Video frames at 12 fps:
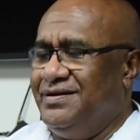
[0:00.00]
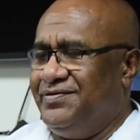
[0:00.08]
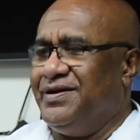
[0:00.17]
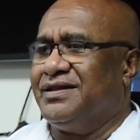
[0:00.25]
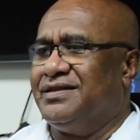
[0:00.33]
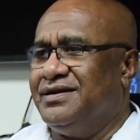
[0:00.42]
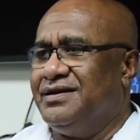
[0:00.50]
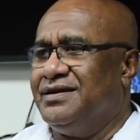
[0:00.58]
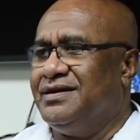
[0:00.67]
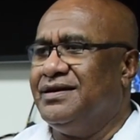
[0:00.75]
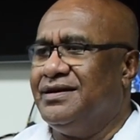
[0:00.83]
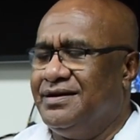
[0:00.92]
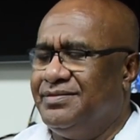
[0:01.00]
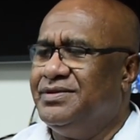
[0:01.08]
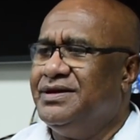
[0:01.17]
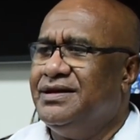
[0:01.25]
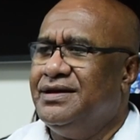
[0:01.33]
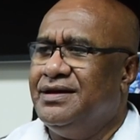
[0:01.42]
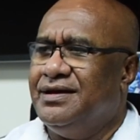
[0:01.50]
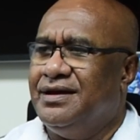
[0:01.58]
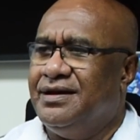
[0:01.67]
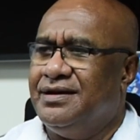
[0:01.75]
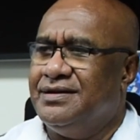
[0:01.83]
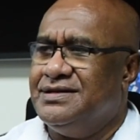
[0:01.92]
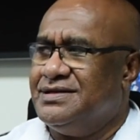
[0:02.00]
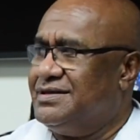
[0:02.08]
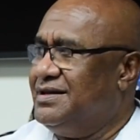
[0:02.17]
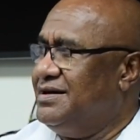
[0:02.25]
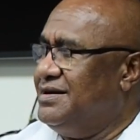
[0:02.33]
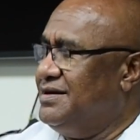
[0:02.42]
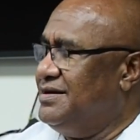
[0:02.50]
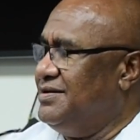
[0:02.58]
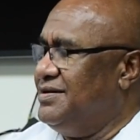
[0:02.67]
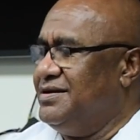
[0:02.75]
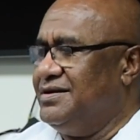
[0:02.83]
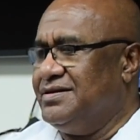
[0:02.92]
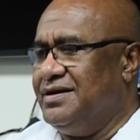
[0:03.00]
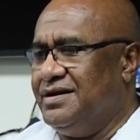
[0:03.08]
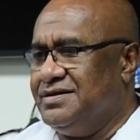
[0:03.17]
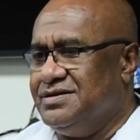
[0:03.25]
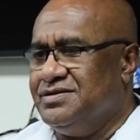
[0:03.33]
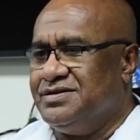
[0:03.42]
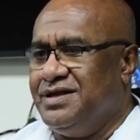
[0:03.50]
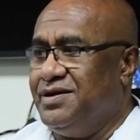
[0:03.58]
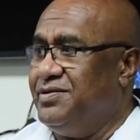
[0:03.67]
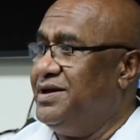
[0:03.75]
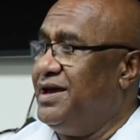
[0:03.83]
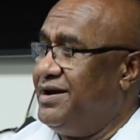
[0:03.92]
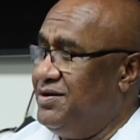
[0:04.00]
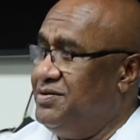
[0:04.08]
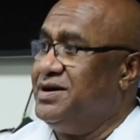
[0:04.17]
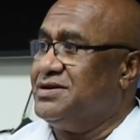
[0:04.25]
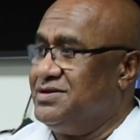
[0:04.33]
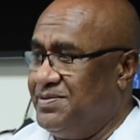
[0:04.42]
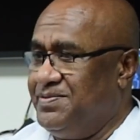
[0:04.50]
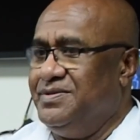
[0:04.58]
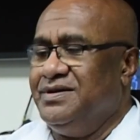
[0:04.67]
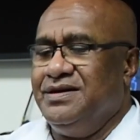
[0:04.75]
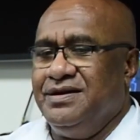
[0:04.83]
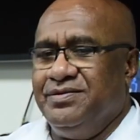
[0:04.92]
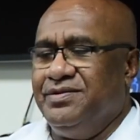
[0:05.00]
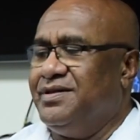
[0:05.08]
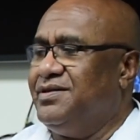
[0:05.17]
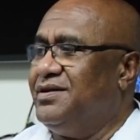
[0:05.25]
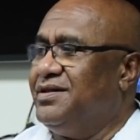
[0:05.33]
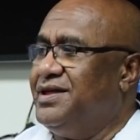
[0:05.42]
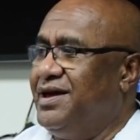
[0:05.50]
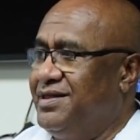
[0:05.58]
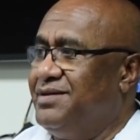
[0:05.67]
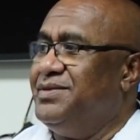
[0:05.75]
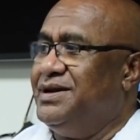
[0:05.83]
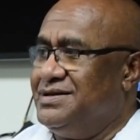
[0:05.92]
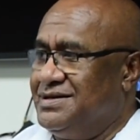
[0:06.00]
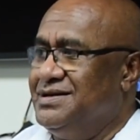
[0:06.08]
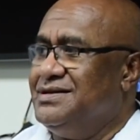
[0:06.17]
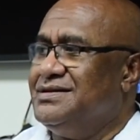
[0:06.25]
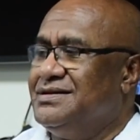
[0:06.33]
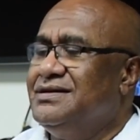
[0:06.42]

In fact, on Tuesday we had a workshop, right, with all the other ministries,